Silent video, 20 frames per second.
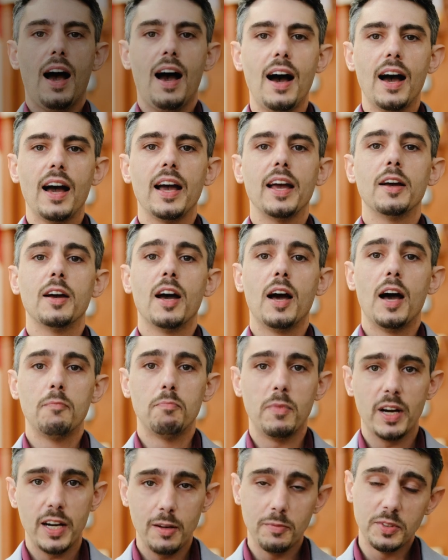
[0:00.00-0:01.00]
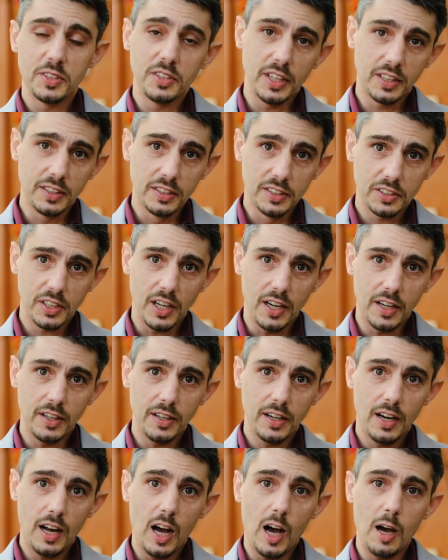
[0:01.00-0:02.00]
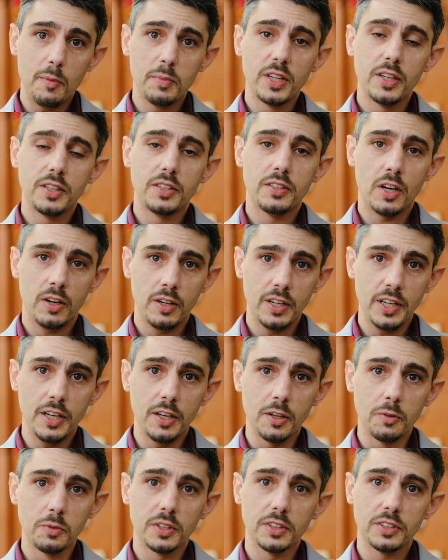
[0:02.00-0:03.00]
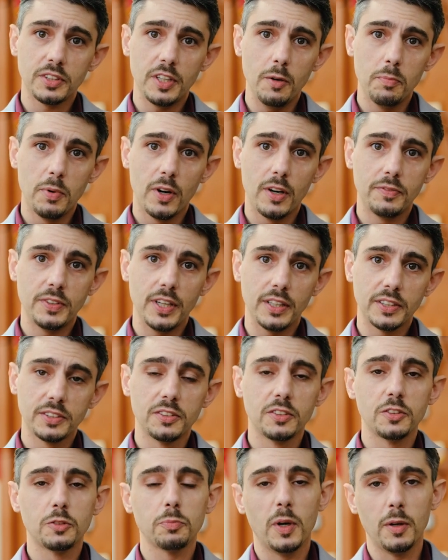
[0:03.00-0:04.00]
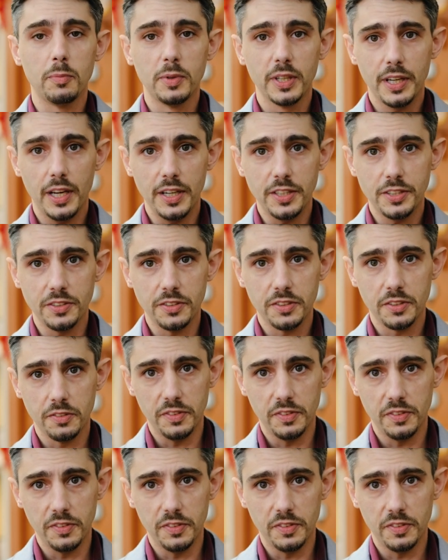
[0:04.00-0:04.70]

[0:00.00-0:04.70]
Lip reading: Hi, my name is Nicholas Goddard. I'm an attorney here with the State Bar of Texas's Publications